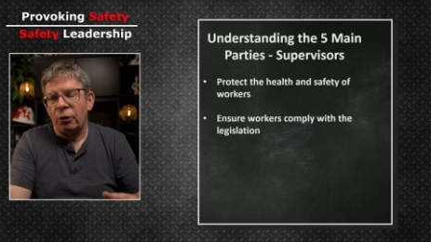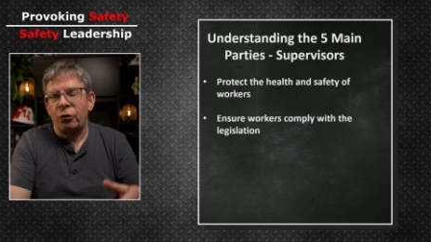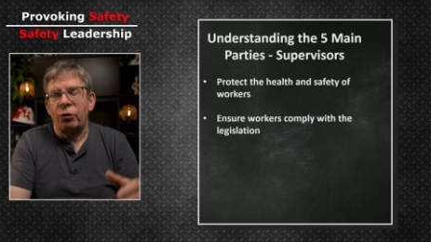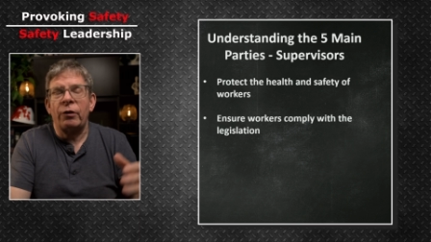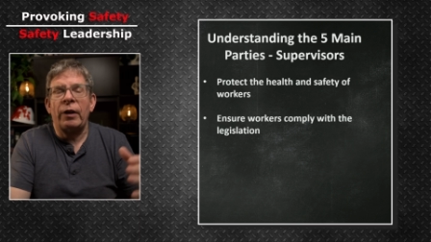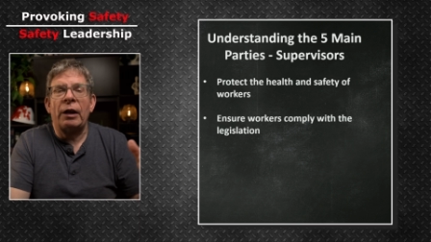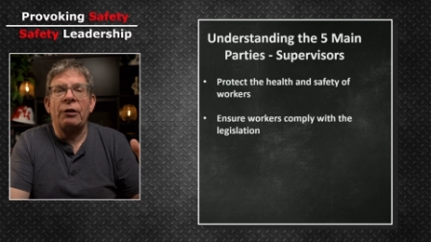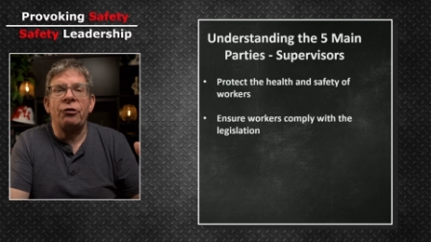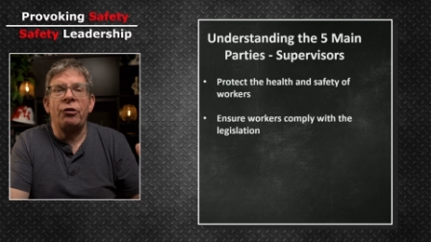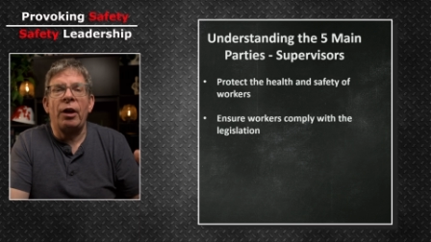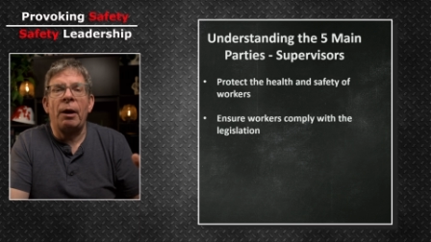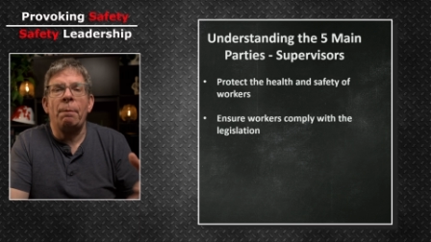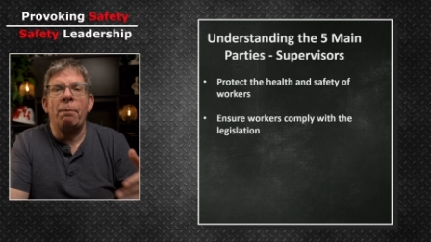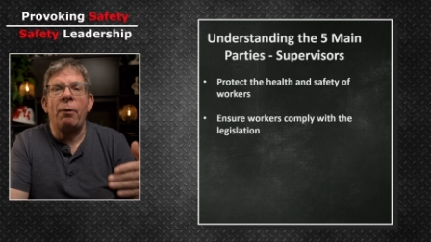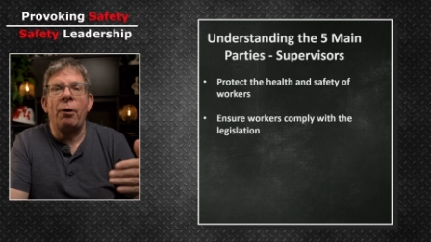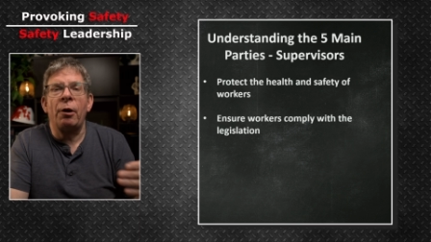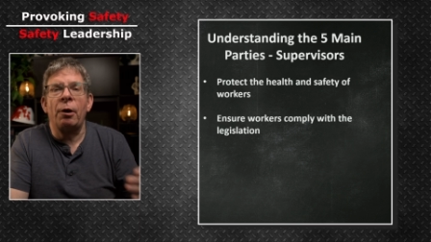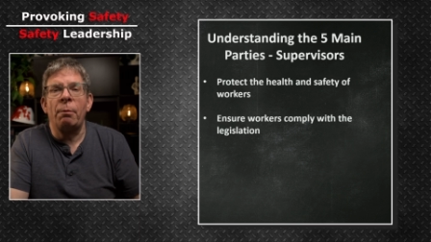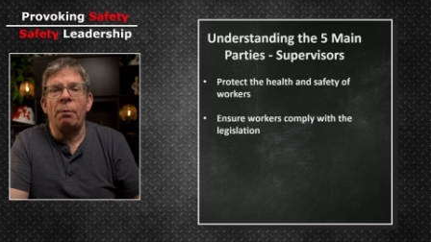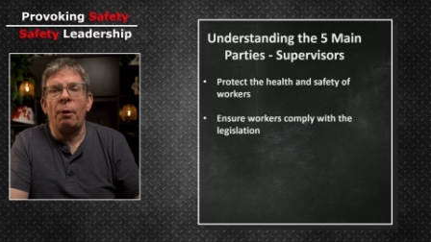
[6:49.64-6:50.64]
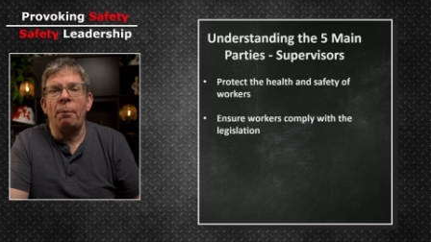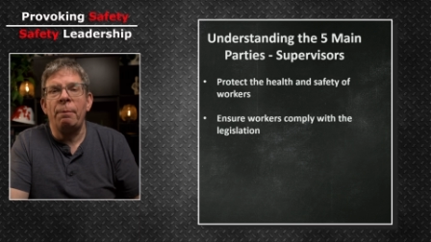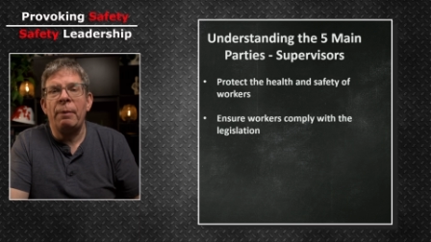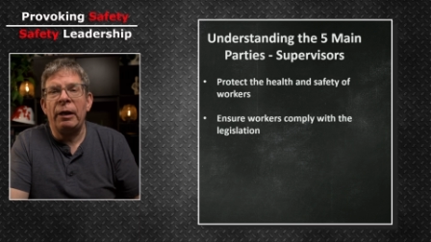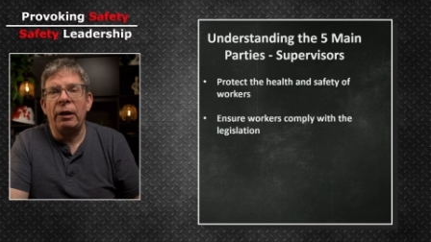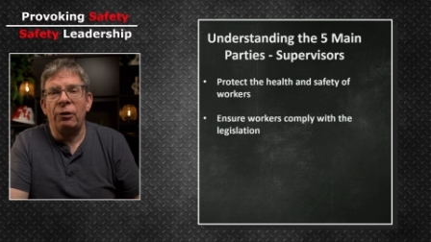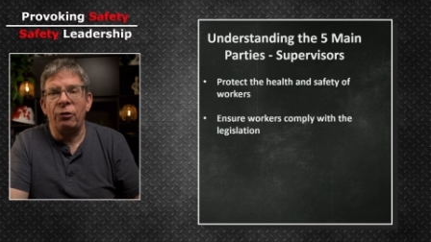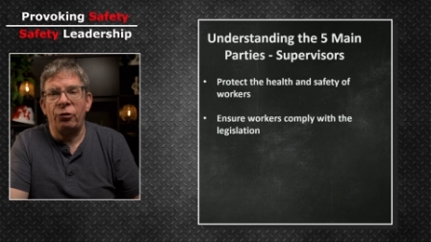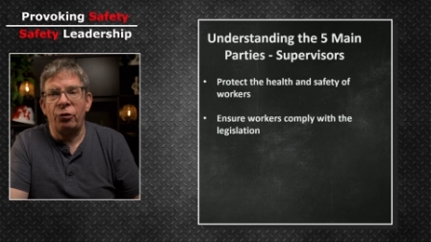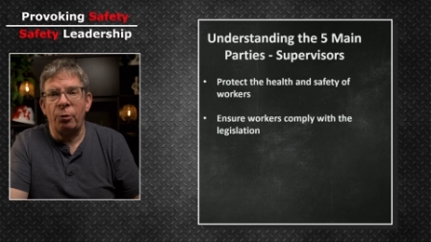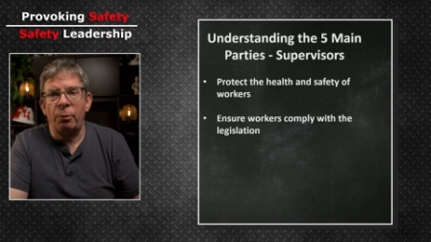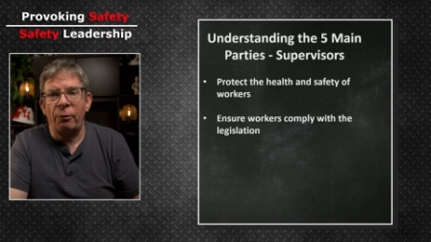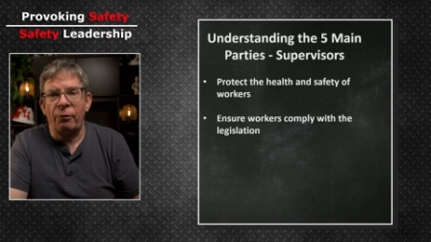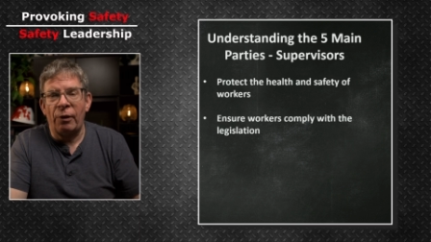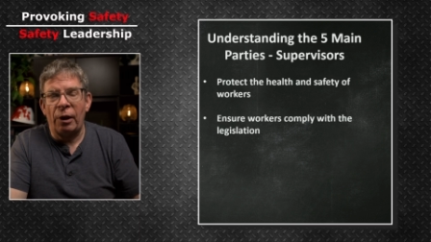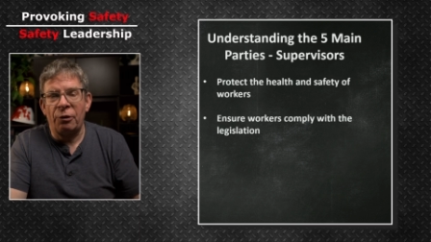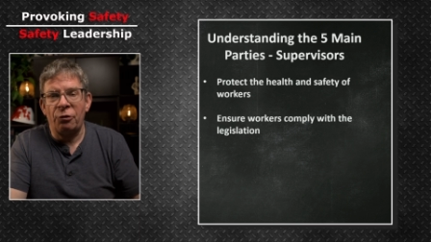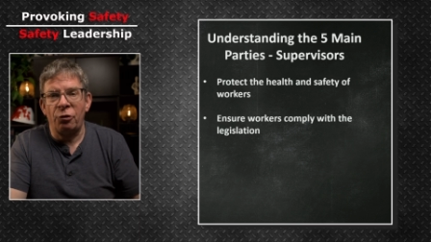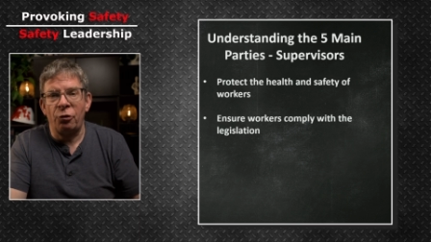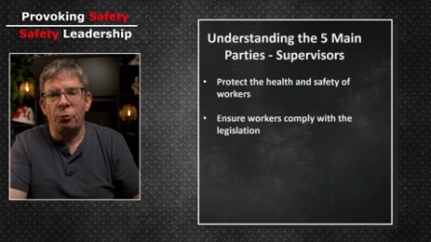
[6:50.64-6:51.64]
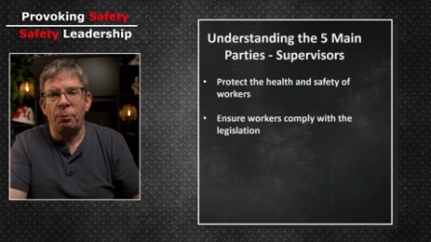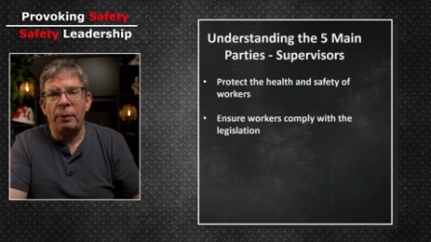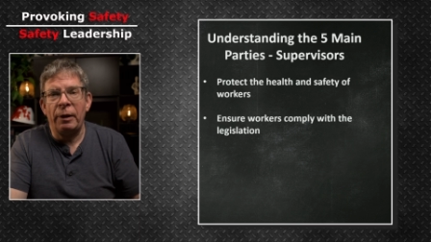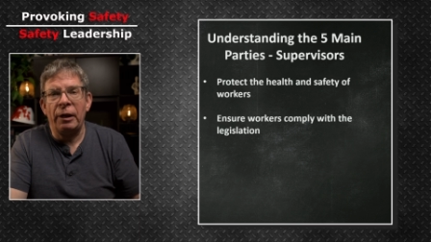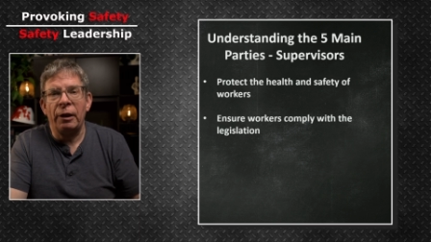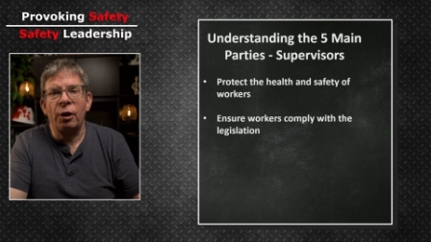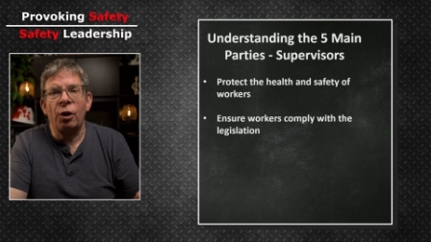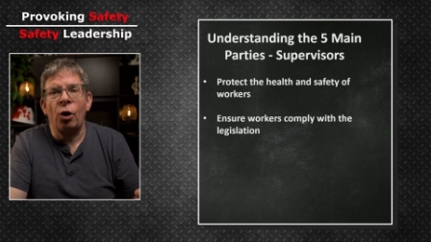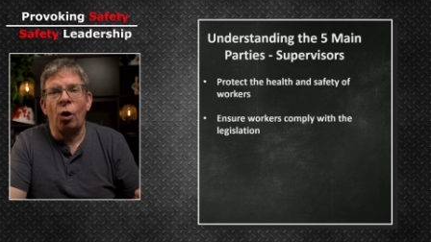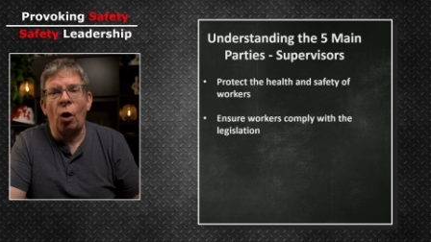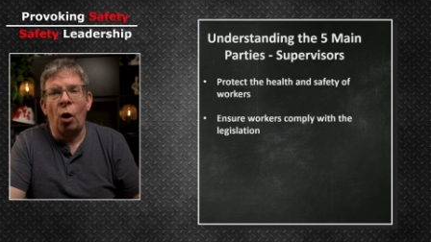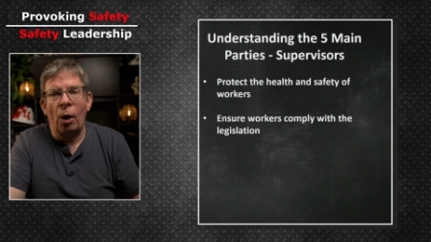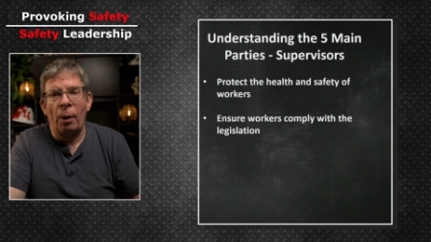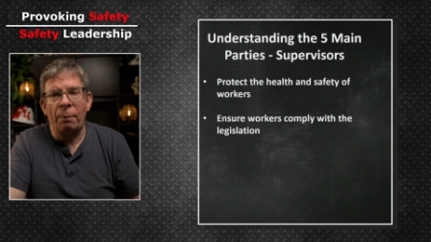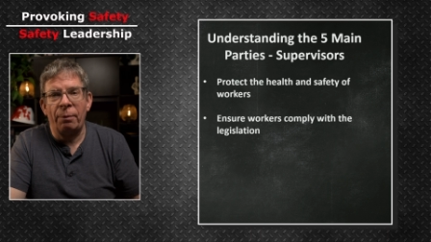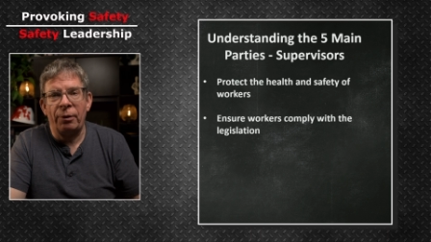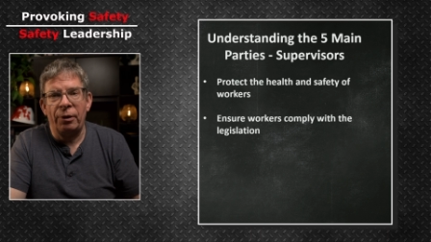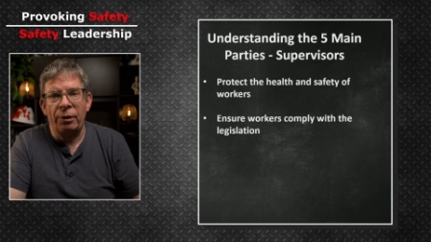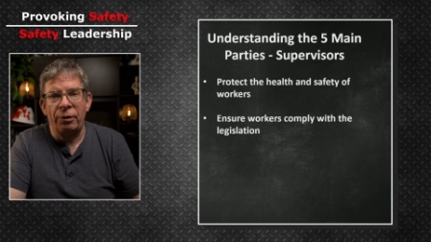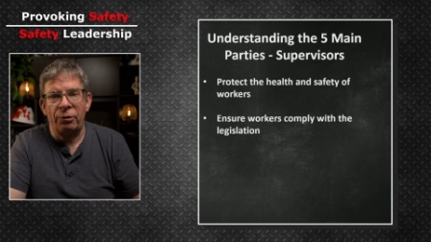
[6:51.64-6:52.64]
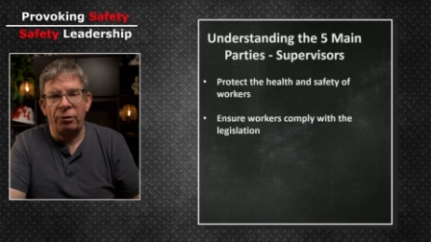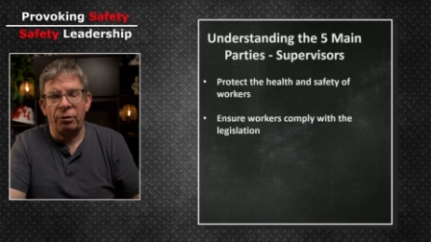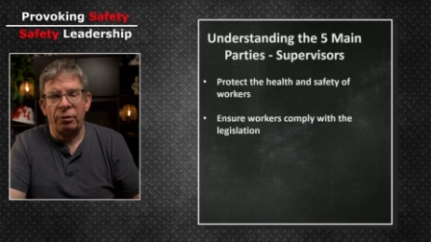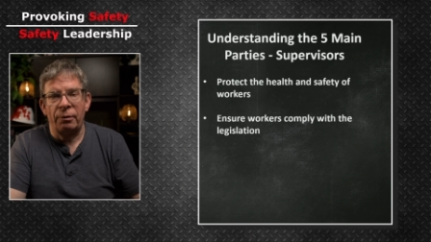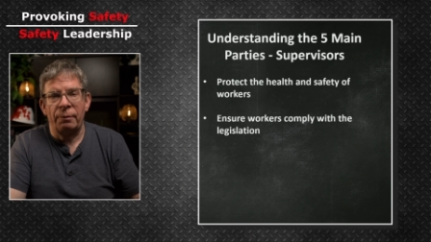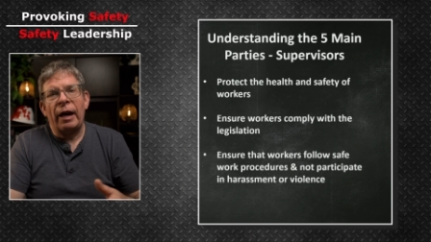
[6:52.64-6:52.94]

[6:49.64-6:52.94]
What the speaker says: So that's that part about being supervisors being competent.